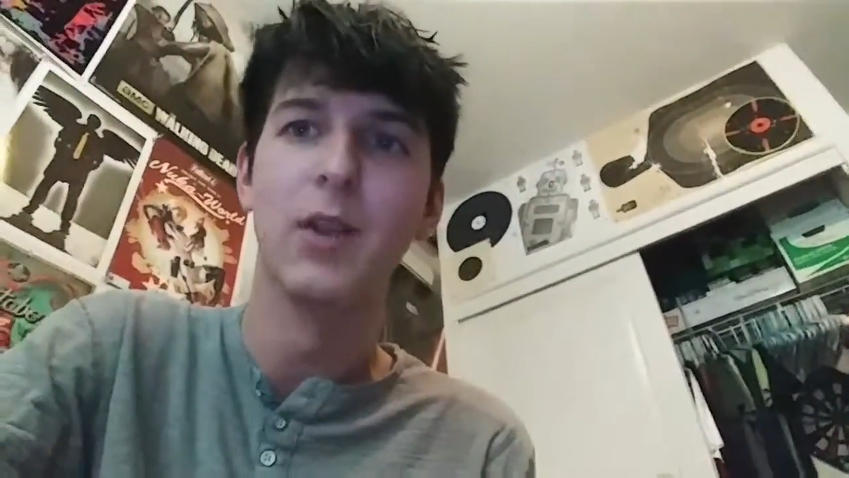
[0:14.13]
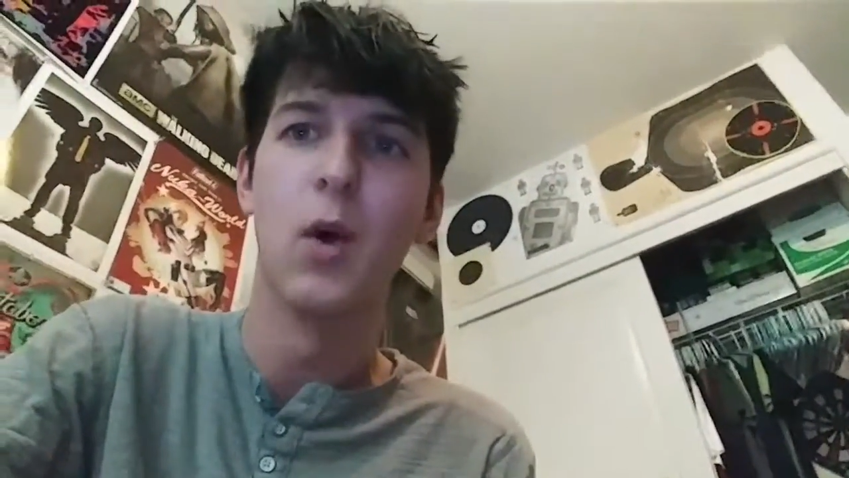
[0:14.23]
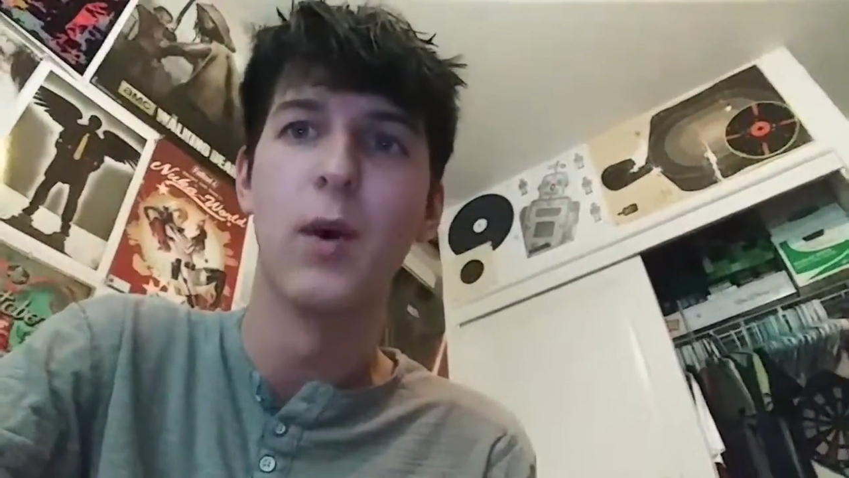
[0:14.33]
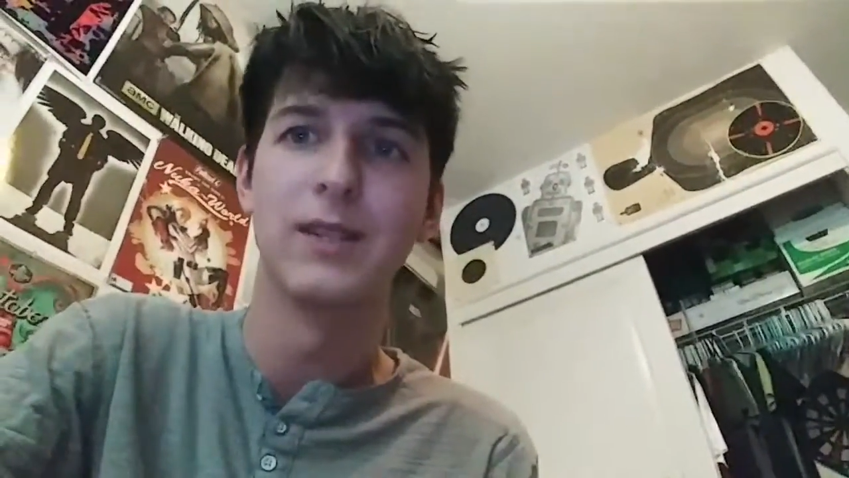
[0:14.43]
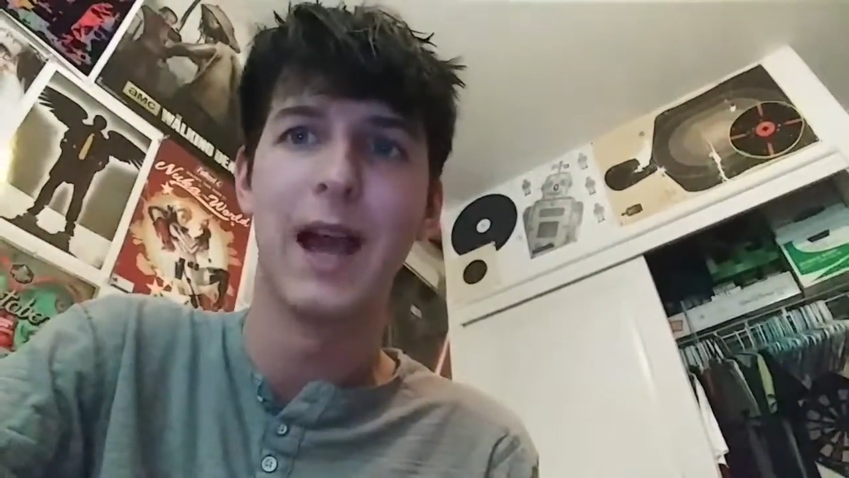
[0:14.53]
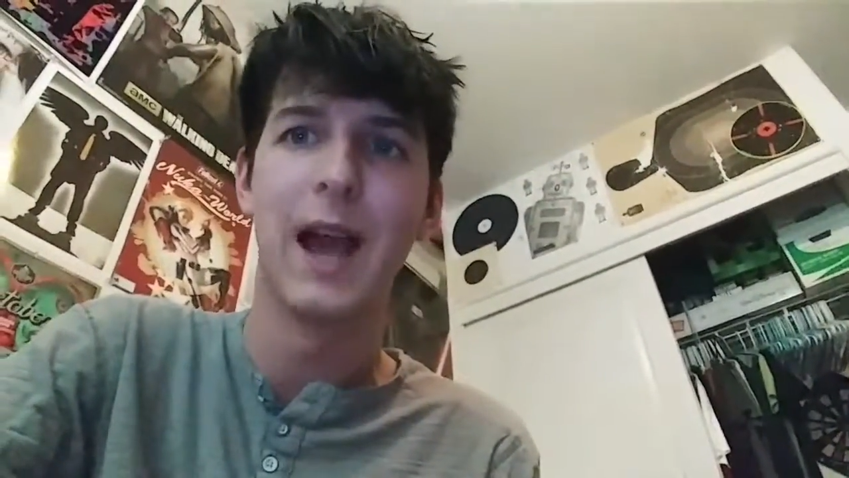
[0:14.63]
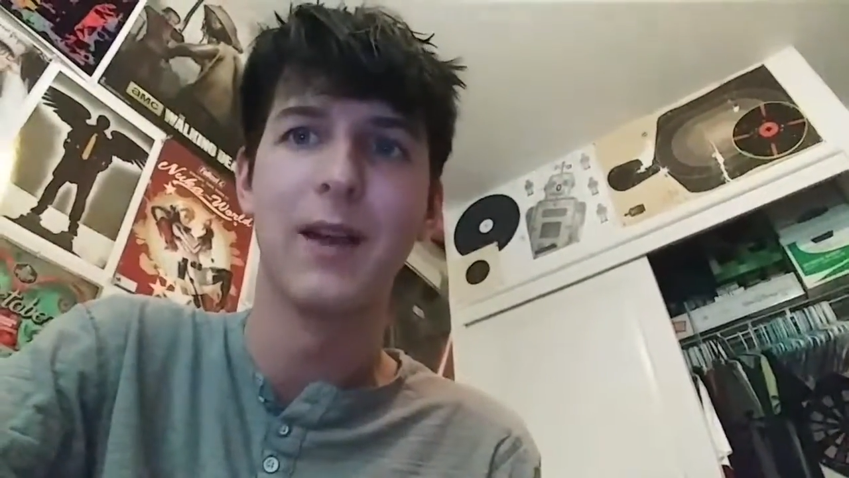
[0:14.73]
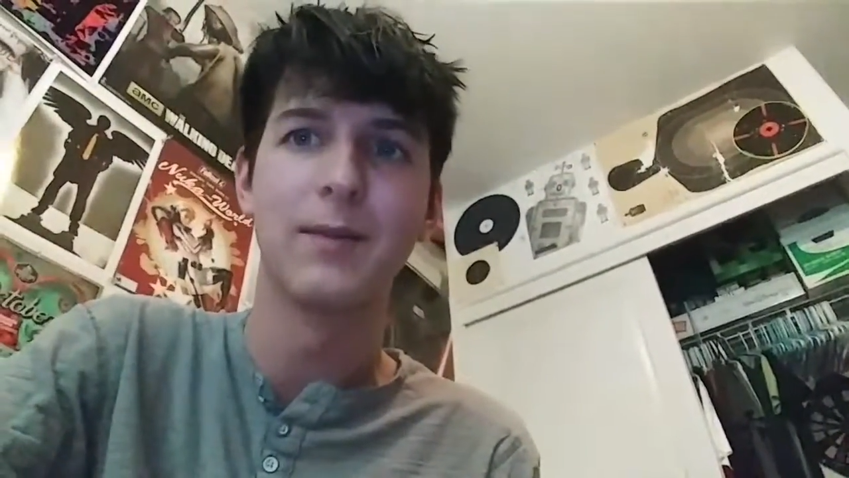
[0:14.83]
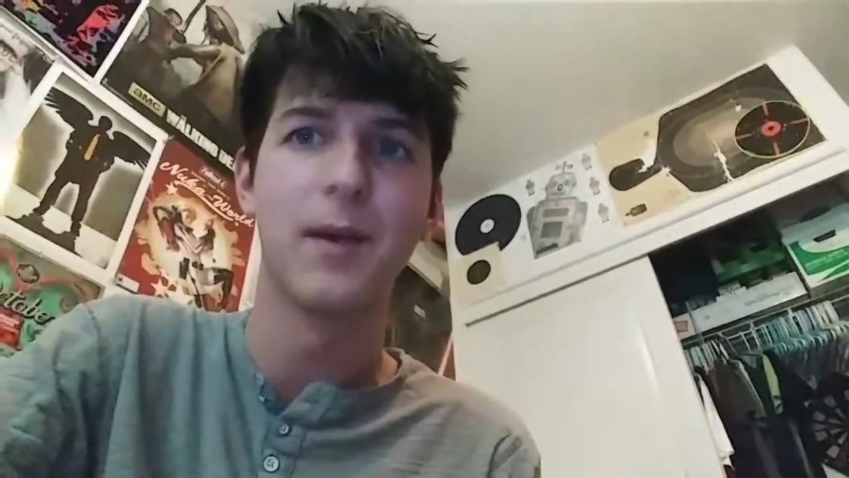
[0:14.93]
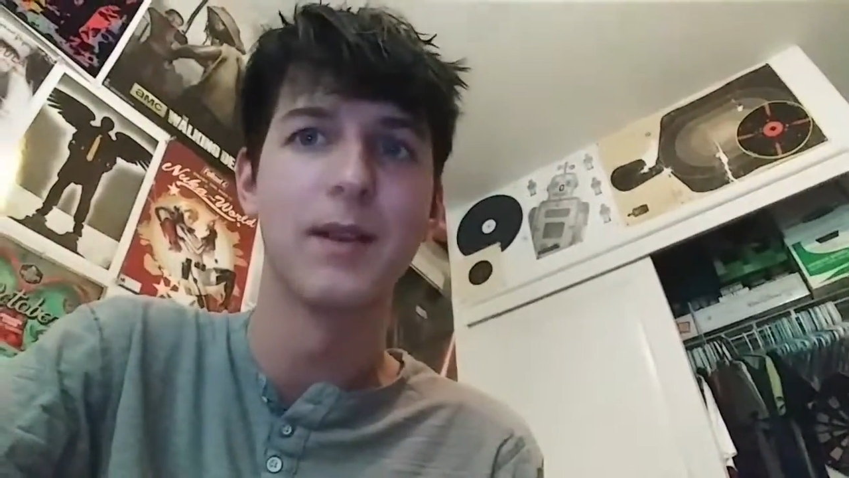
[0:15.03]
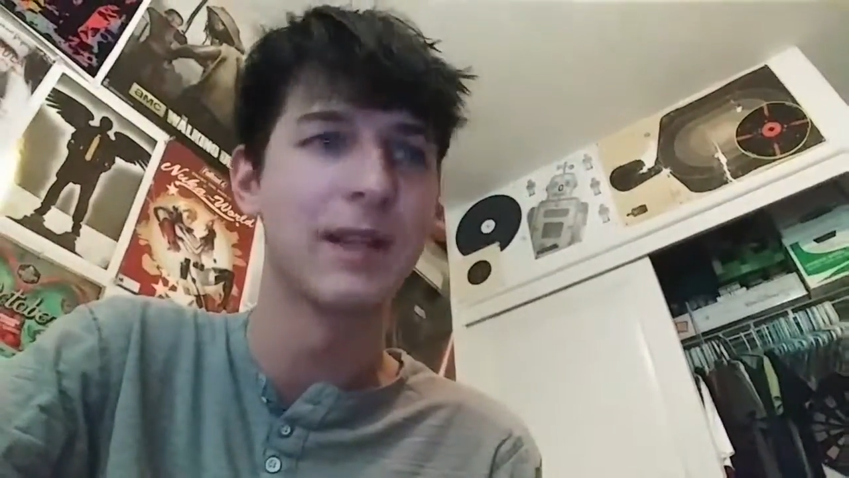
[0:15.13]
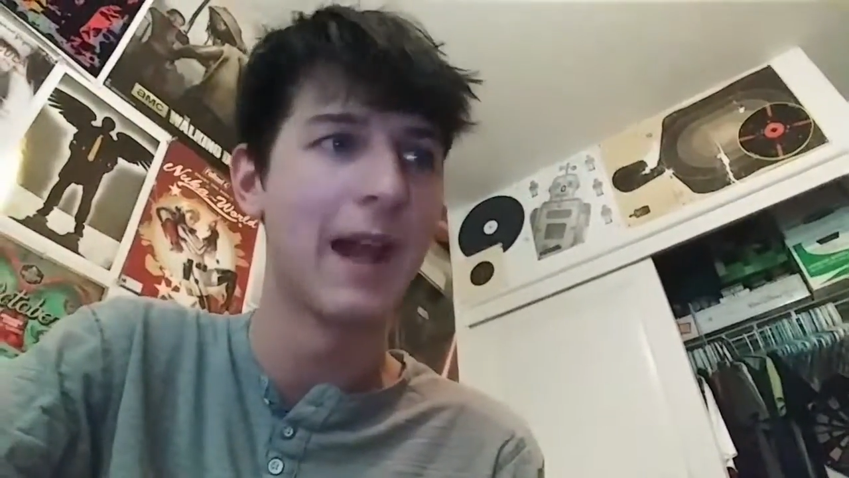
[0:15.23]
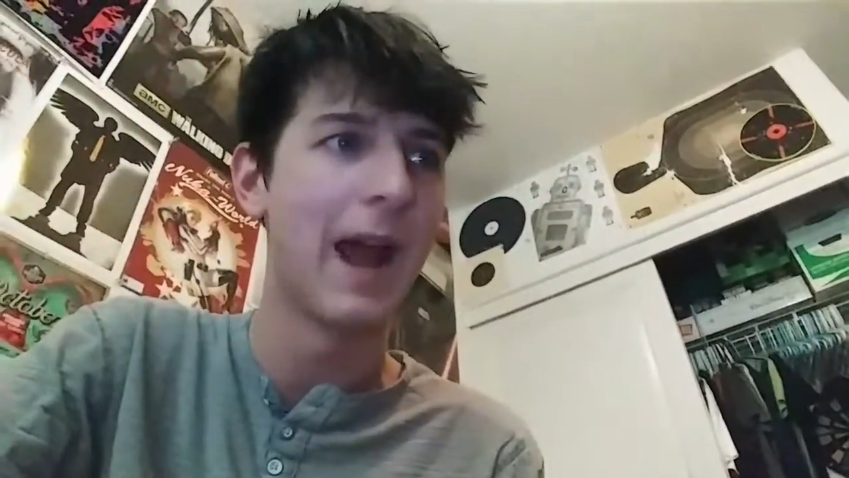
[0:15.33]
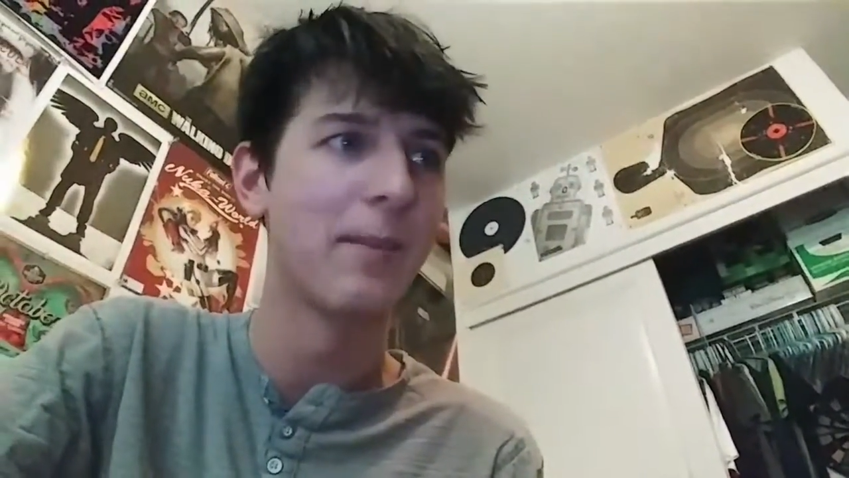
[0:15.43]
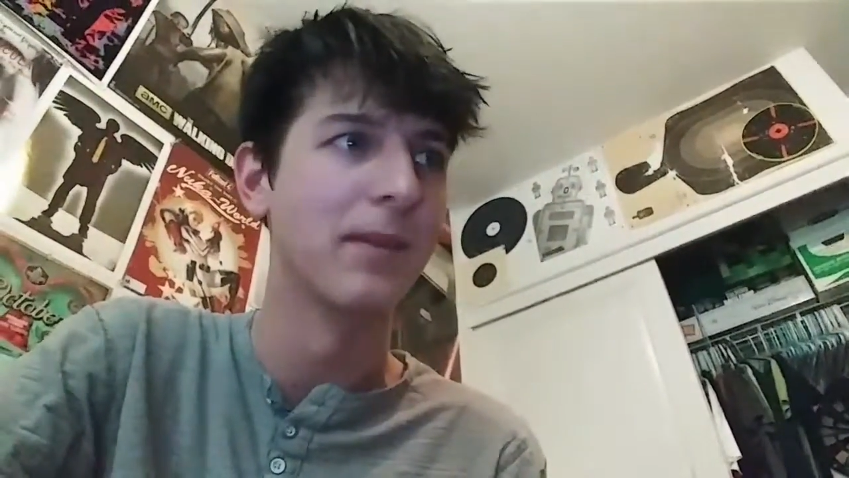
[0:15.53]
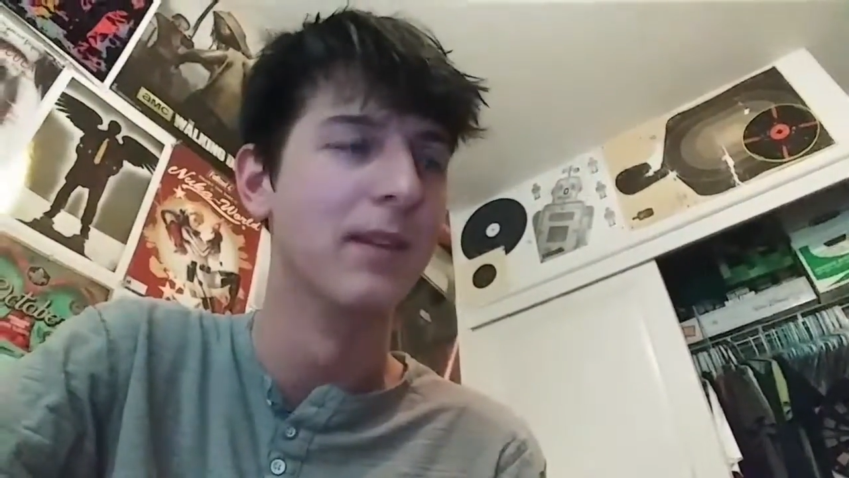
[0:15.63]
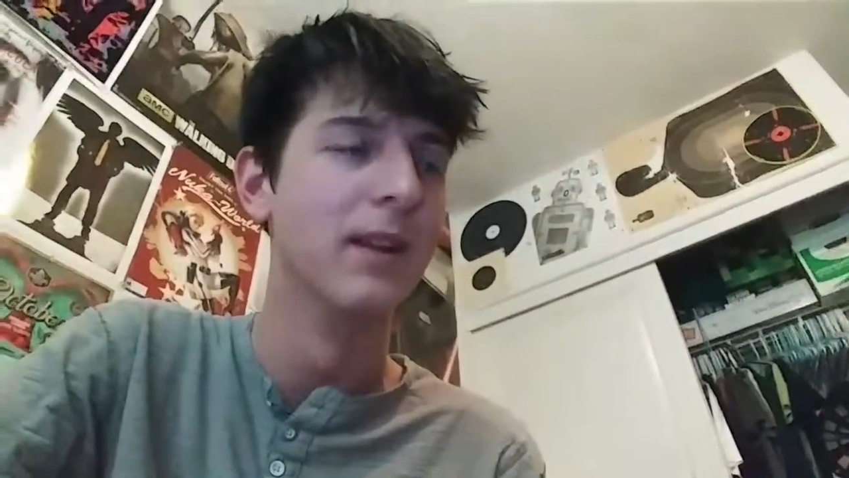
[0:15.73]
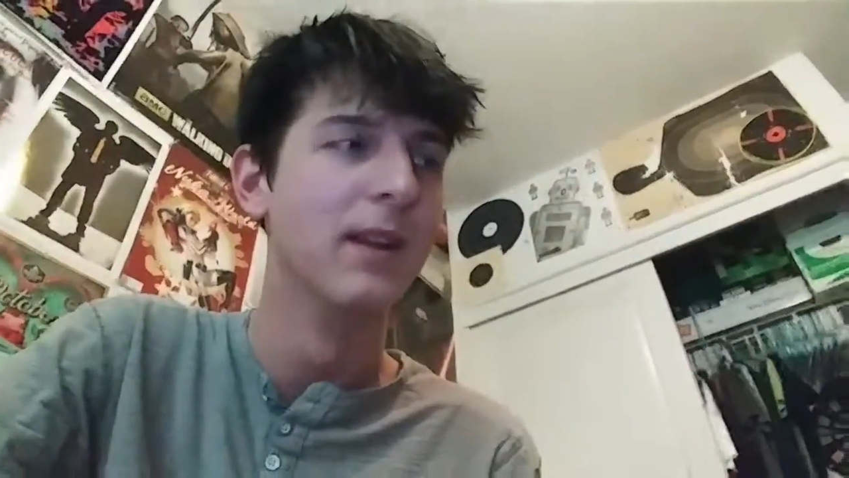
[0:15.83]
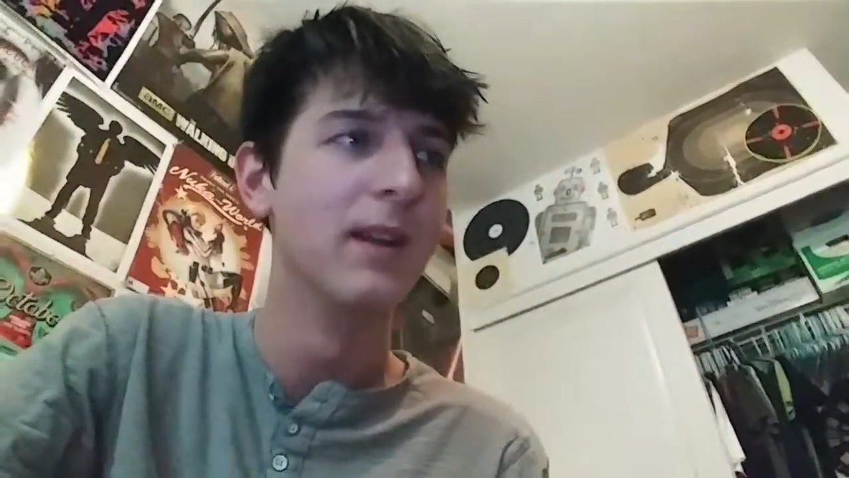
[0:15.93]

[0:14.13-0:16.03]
know what's supposed to happen.